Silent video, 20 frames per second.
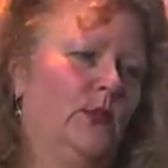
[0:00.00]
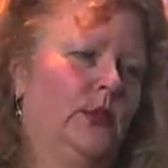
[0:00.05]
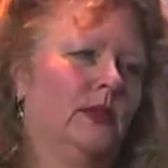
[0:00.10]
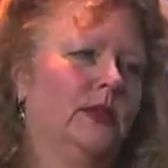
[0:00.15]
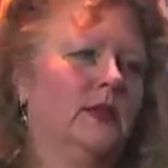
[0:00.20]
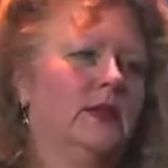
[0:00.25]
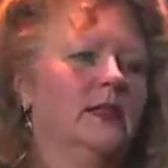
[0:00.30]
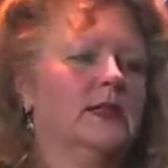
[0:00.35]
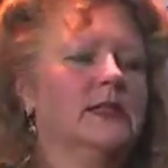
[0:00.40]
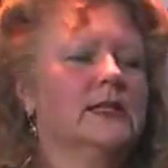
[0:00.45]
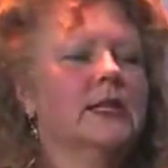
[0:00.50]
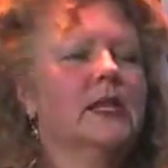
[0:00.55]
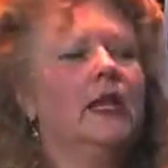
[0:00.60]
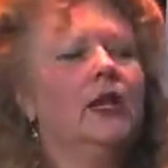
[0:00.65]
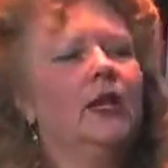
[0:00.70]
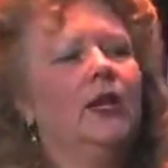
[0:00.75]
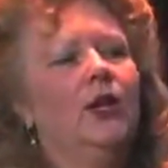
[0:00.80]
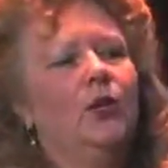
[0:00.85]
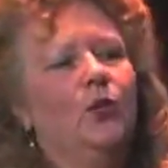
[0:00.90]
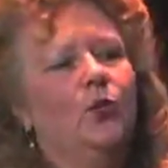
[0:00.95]
because
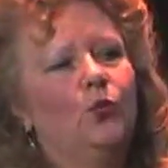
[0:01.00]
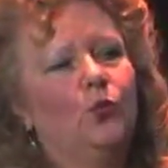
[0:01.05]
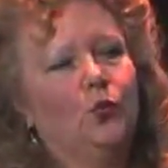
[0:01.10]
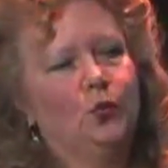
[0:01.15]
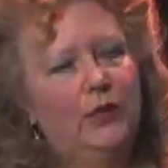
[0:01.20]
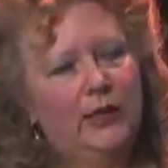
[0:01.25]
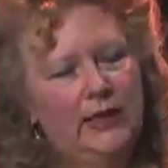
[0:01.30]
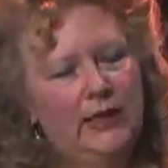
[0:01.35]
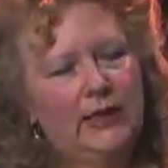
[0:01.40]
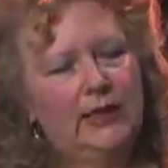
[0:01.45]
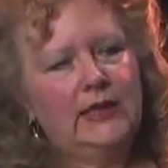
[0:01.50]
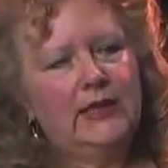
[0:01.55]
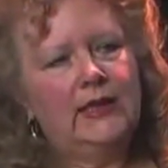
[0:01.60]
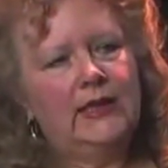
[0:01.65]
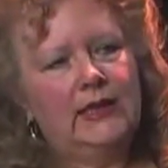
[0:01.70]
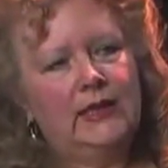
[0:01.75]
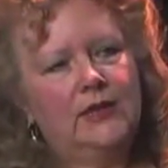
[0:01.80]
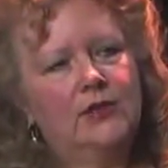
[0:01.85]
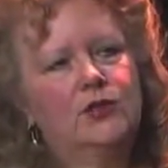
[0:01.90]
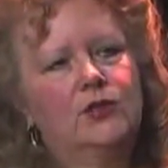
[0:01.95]
we
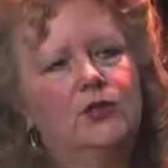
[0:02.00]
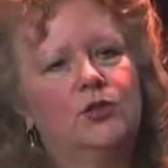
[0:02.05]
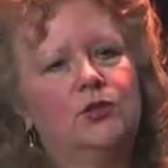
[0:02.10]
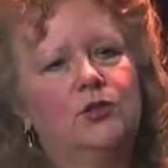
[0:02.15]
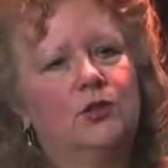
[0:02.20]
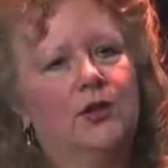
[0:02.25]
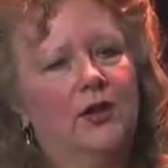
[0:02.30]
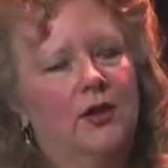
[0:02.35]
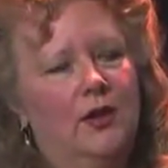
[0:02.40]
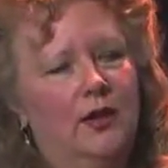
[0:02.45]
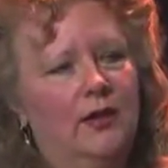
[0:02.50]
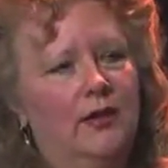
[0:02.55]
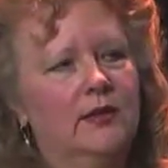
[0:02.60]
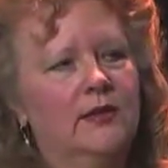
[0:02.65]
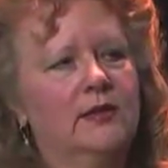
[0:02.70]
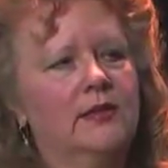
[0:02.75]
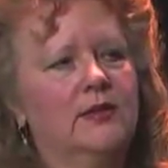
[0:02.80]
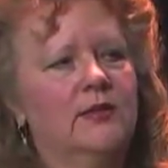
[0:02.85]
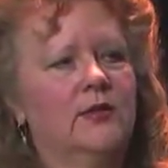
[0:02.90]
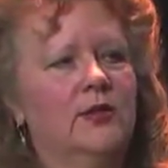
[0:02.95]
need to
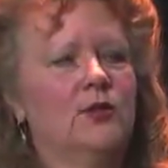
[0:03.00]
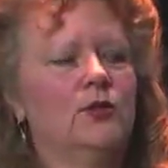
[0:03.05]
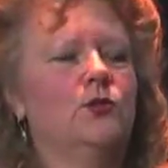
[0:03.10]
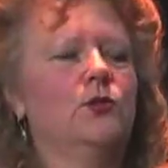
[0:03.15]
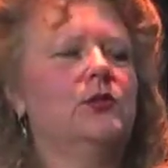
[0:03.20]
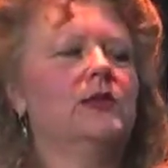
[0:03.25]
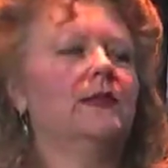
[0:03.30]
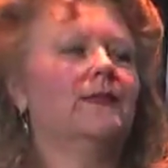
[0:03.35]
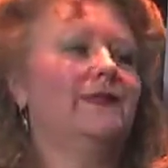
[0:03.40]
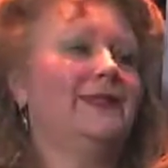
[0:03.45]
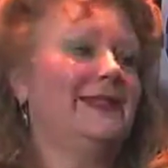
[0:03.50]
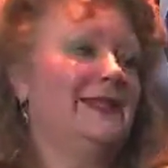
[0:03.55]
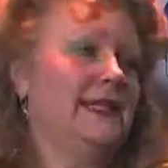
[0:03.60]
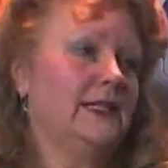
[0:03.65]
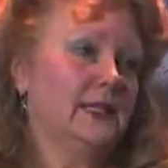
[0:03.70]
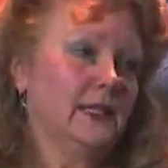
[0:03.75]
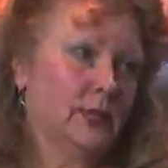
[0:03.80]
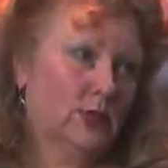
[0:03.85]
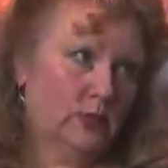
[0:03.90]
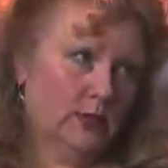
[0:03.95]
cut the use of
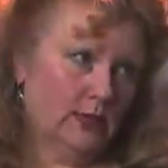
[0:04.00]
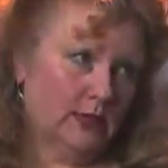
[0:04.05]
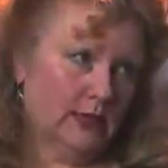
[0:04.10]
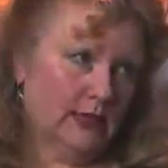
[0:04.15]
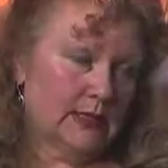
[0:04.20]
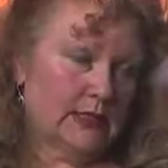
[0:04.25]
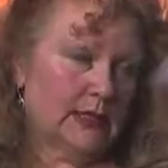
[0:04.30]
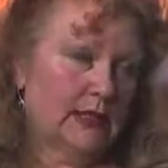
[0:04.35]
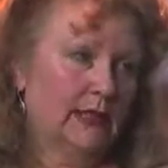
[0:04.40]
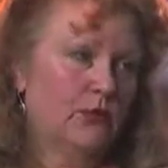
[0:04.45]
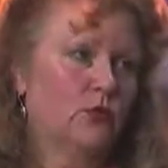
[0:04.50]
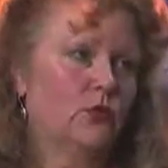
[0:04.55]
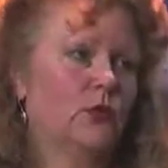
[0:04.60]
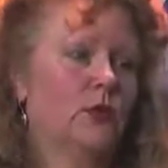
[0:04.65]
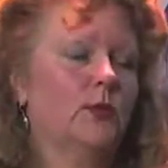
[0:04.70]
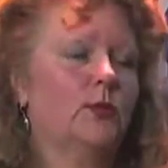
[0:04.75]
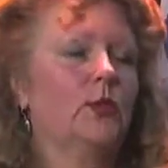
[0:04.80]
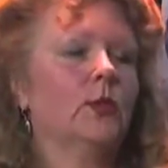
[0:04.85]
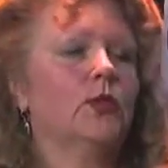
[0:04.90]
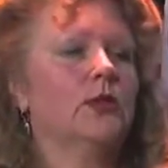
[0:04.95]
diesel in this
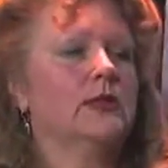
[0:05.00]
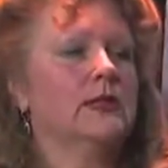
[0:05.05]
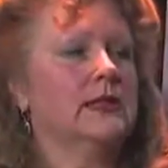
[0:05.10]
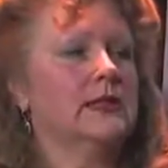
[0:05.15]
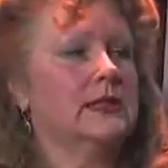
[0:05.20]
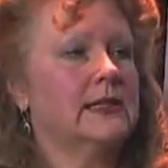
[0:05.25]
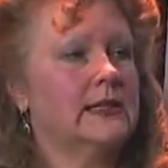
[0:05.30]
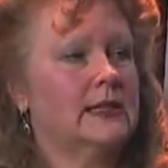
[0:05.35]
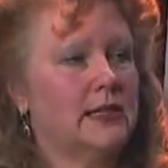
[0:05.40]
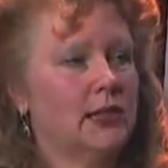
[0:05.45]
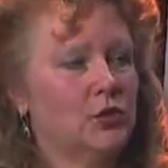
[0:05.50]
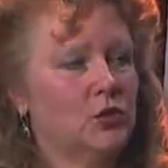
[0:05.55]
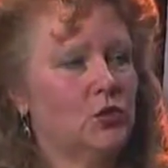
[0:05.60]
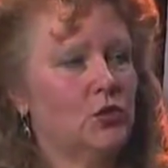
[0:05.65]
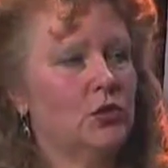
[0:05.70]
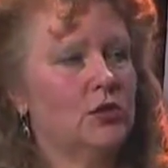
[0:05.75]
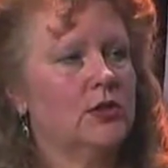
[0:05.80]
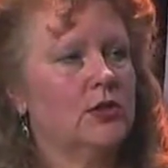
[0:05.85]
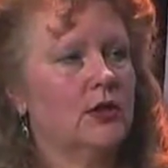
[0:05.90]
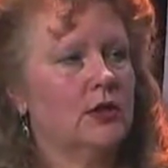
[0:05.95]
country because it's
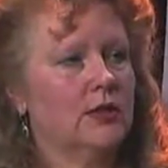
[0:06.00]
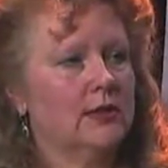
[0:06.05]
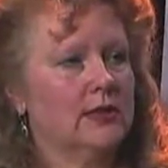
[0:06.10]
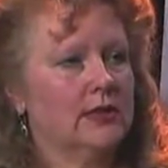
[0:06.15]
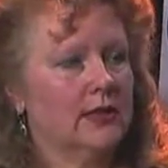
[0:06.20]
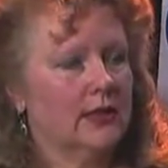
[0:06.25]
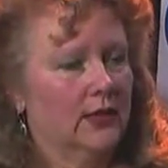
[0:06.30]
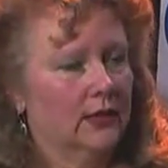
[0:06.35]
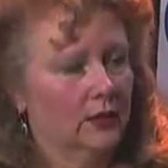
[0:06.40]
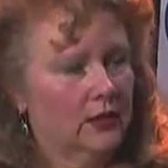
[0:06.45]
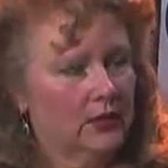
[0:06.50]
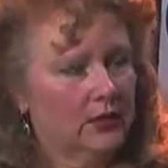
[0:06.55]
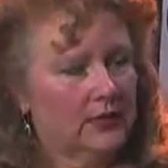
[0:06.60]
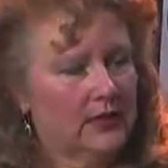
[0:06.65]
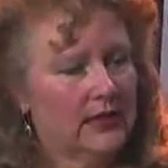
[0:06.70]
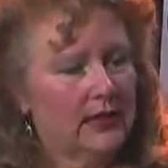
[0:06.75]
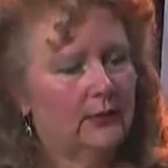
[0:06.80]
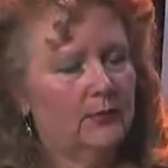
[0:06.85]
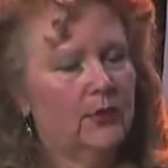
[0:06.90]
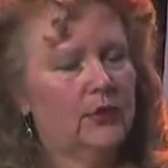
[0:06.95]
such a toxic air
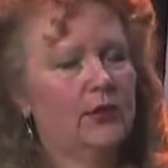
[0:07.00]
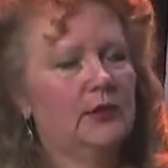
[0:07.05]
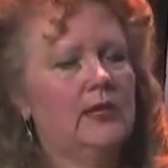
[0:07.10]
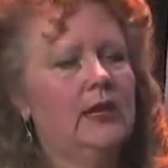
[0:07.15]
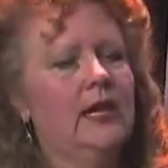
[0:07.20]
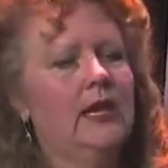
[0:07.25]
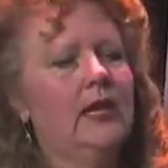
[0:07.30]
contaminant,